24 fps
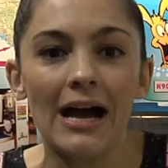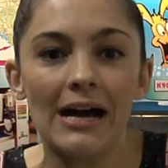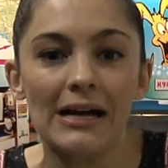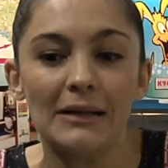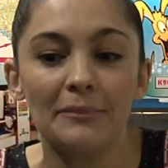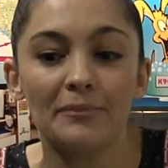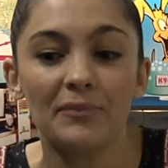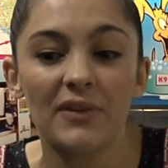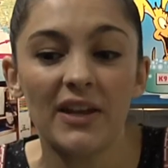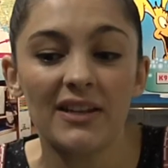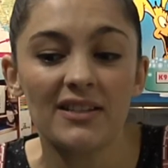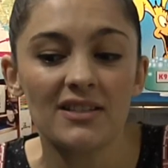Um,
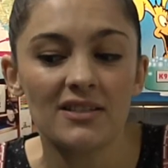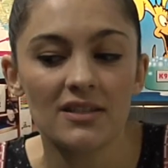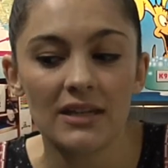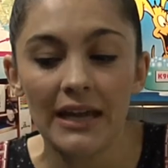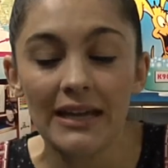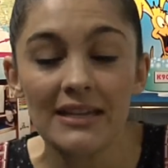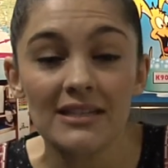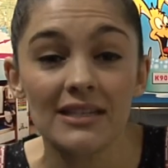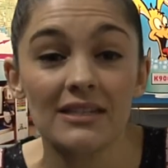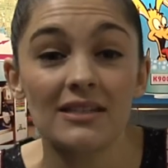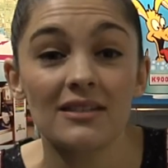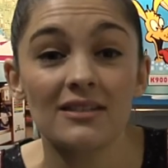it's
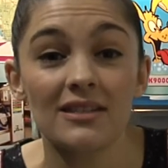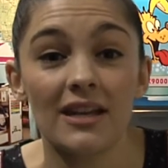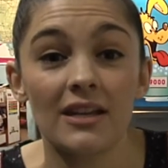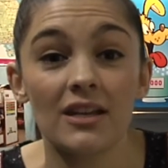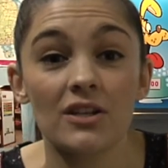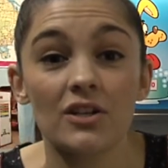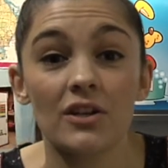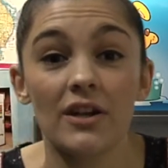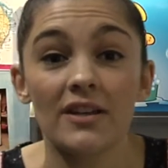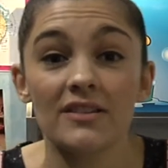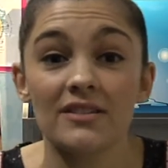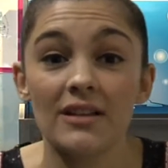easy to
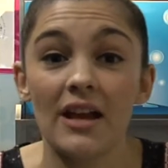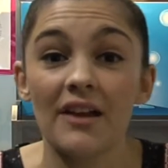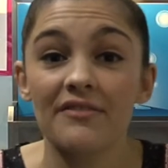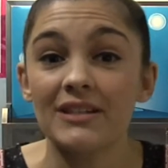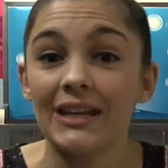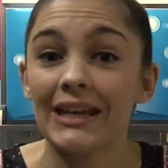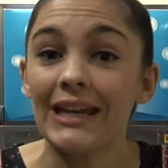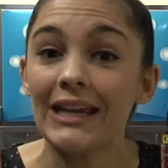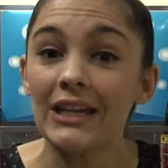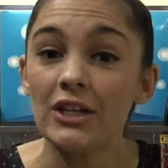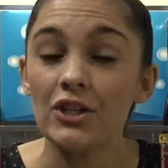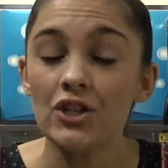sanitise after
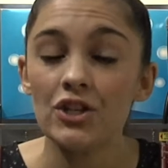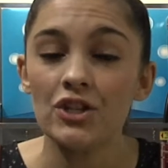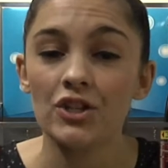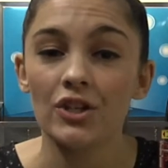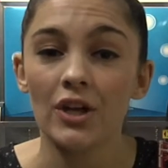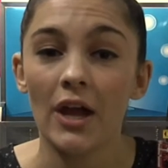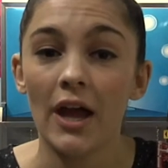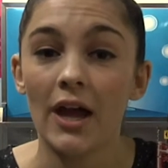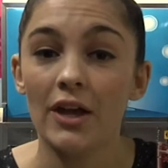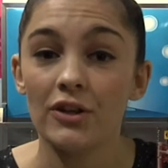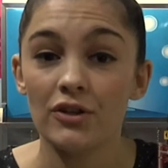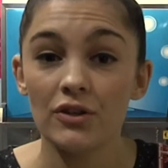each
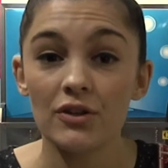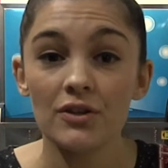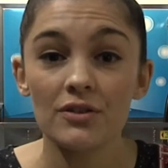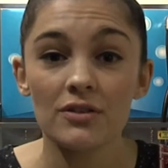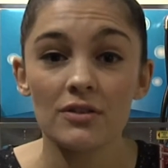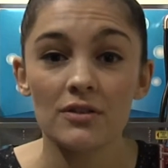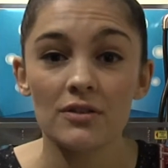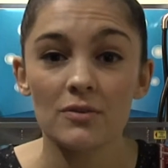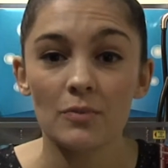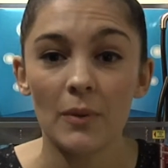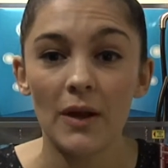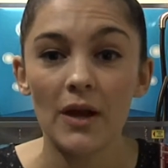uh, use as